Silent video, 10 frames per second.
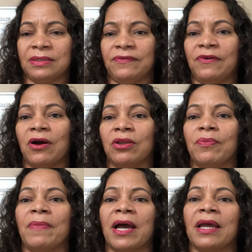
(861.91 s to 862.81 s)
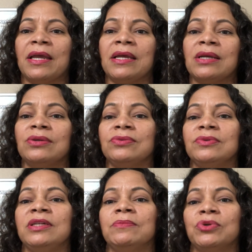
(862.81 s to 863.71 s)
follow my
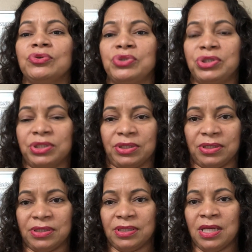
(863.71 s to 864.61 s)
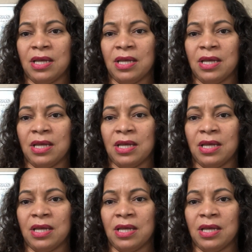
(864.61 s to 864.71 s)
good emotions